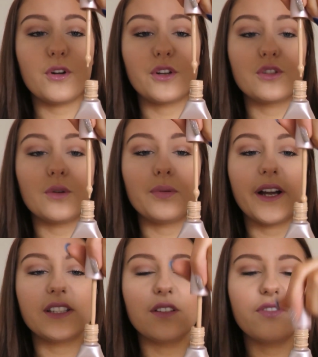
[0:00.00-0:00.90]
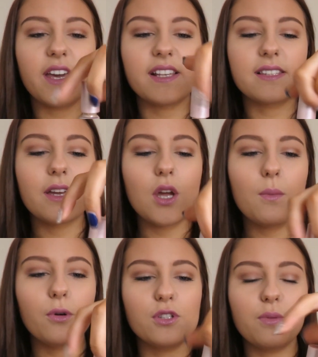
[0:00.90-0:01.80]
product to apply to your face,
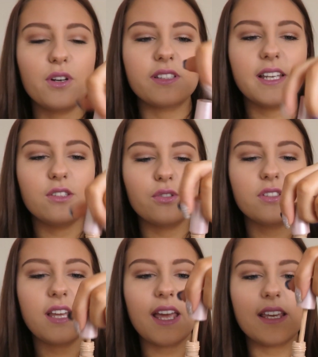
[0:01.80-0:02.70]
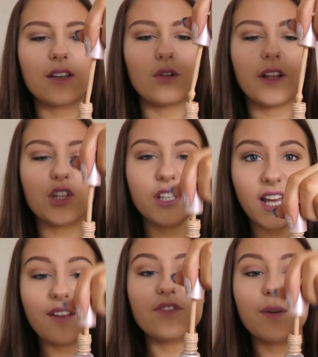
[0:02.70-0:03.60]
but to be honest it does take, unless
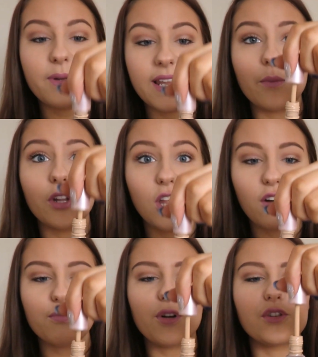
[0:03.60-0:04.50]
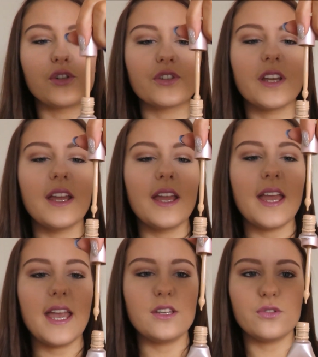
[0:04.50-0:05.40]
you kind of dip it in with a lot of product,
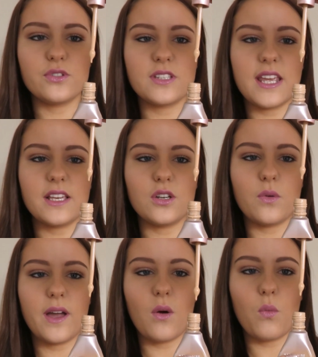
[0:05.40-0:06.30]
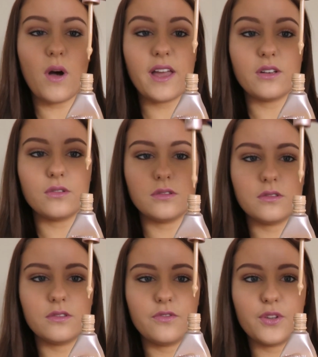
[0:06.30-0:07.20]
it does take quite a
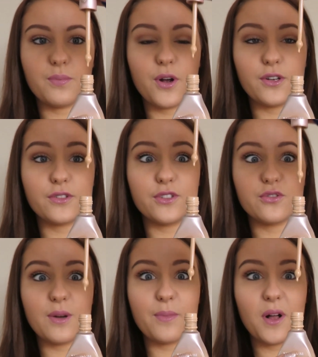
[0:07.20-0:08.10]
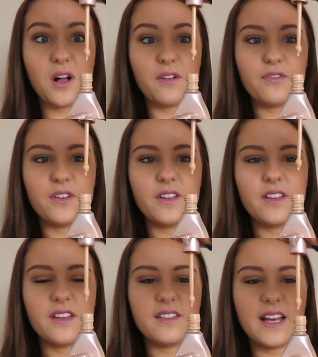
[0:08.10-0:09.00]
while for the product to drip off
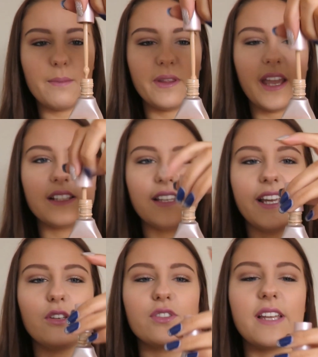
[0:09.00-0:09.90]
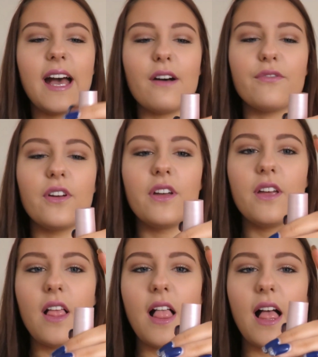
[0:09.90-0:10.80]
the applicator. Like, it doesn't have
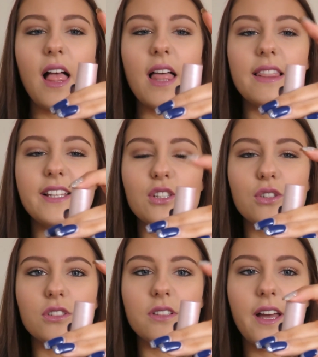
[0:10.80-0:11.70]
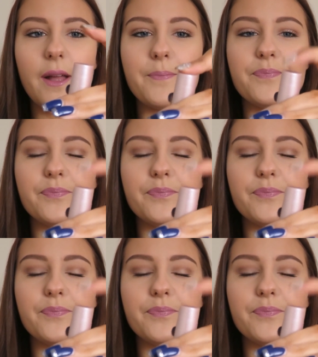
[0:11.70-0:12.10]
a little